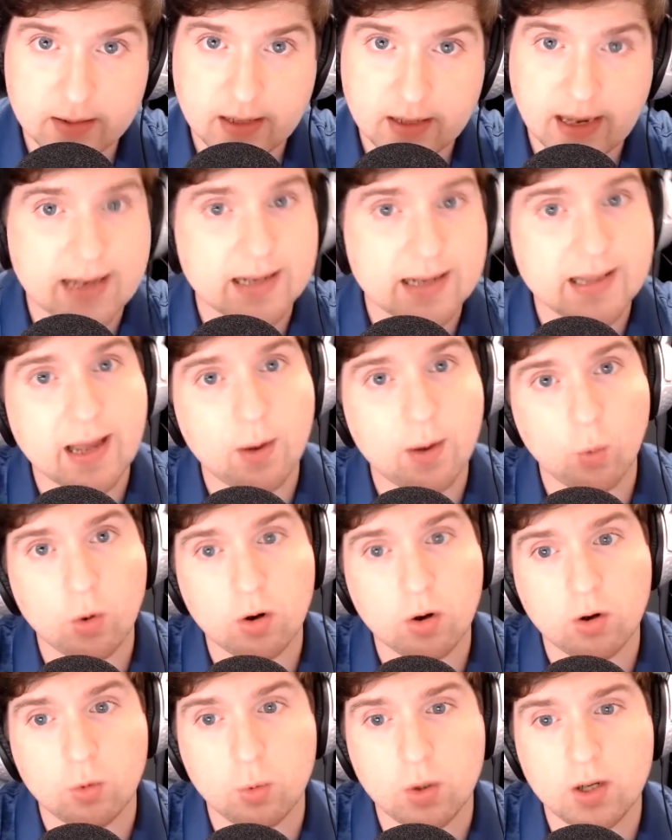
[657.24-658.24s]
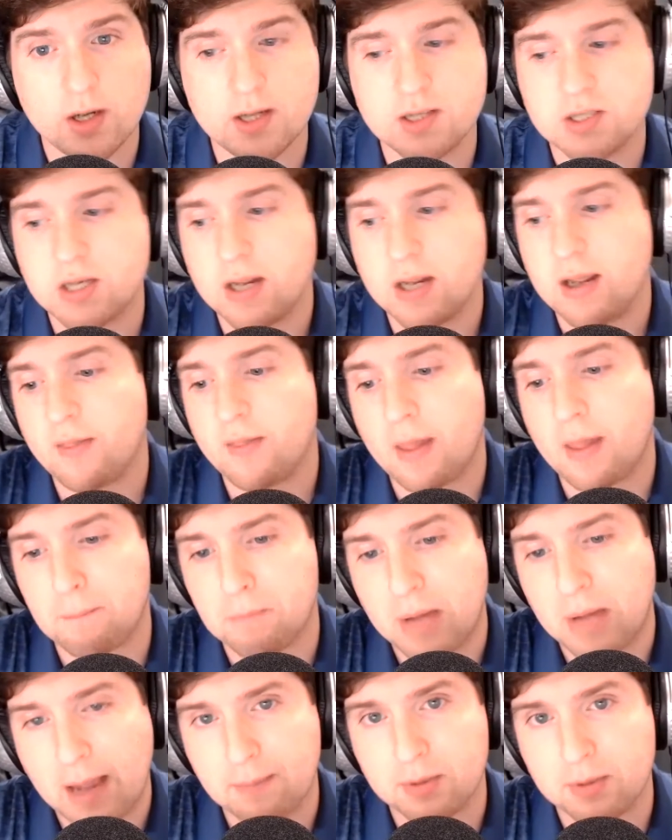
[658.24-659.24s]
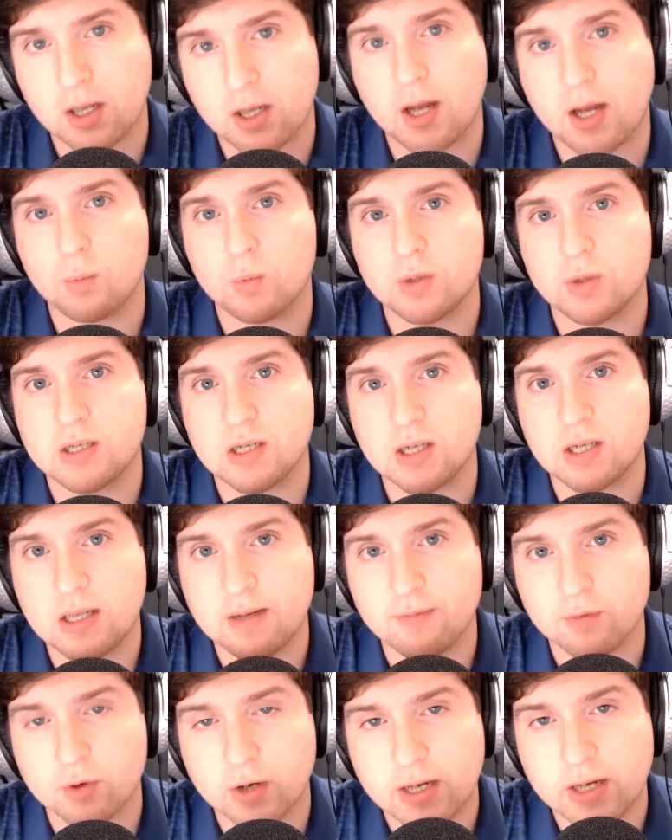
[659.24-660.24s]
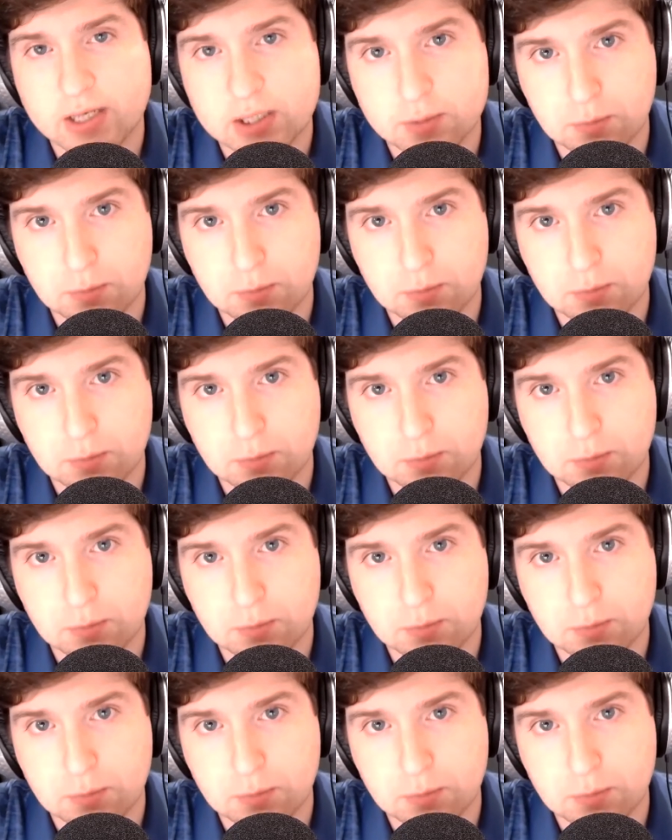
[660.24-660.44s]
And that work was that Babylon would deliver his